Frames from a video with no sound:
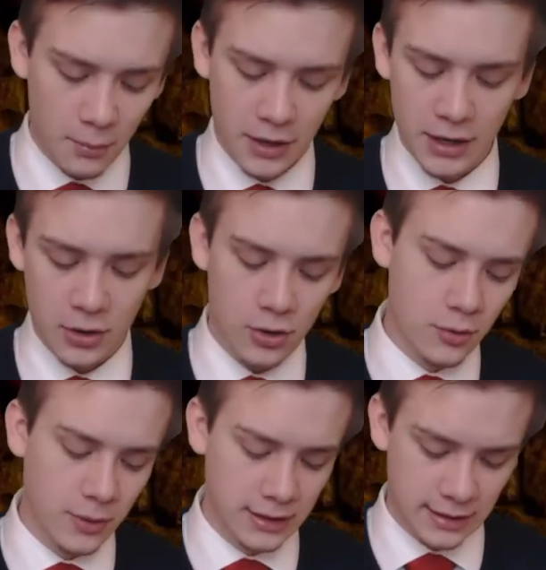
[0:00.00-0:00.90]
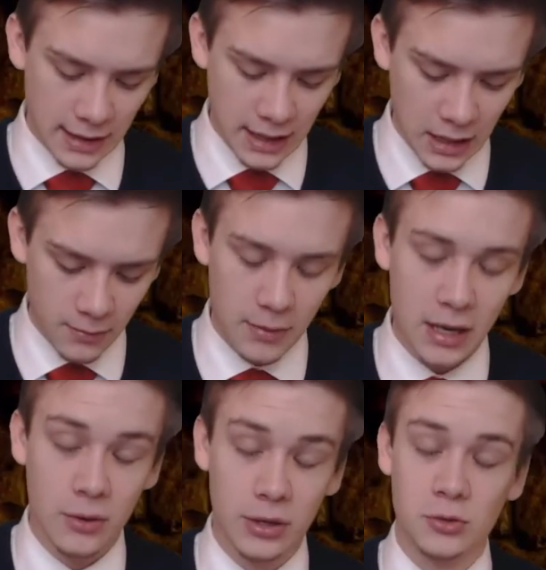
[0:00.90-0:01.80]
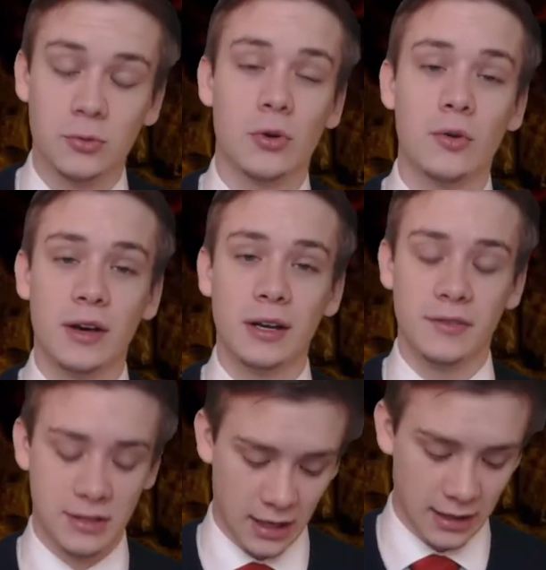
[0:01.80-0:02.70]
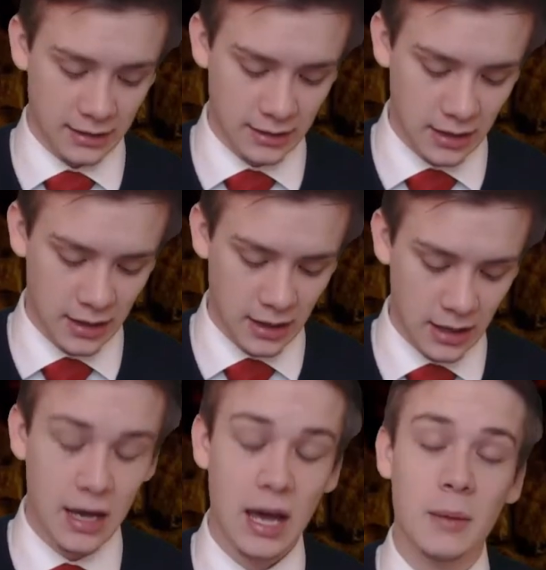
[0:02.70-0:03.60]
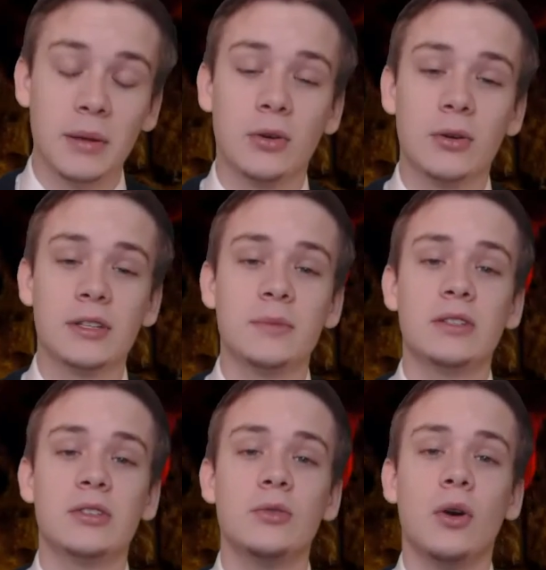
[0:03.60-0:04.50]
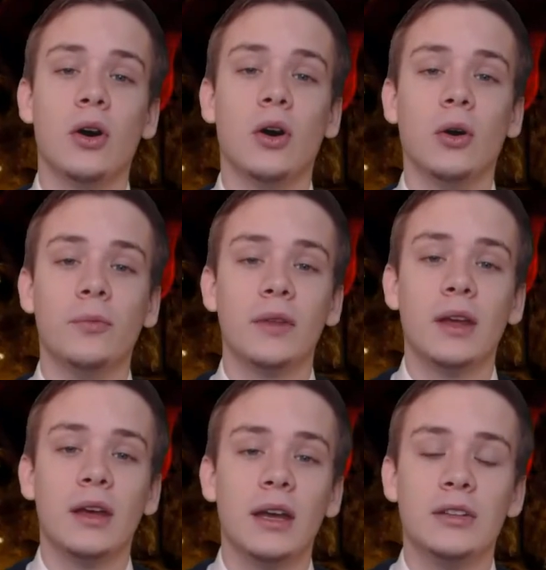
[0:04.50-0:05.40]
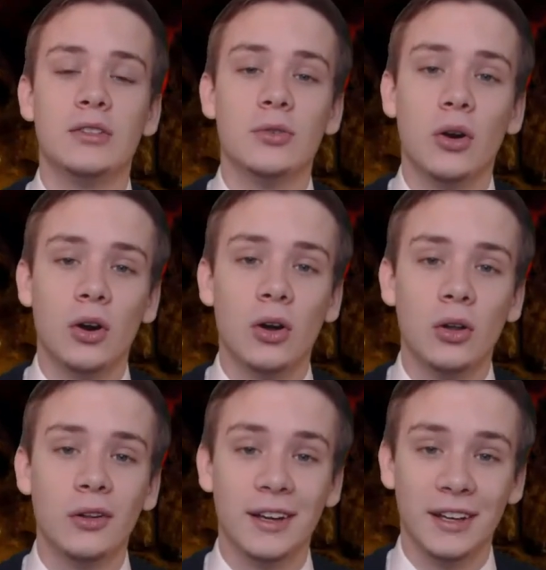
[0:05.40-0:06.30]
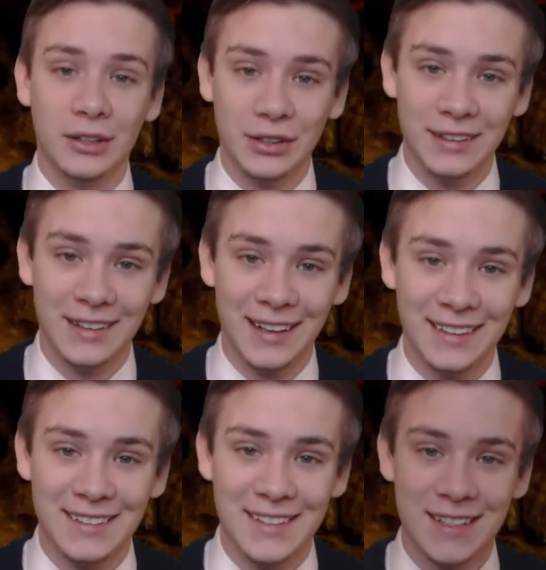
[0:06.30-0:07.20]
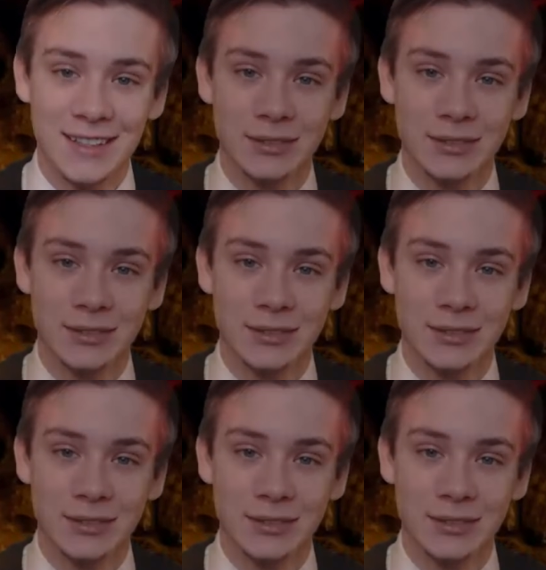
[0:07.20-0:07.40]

But I heard him exclaim, ere he drove out of sight, "Happy Christmas to all, and to all a good night."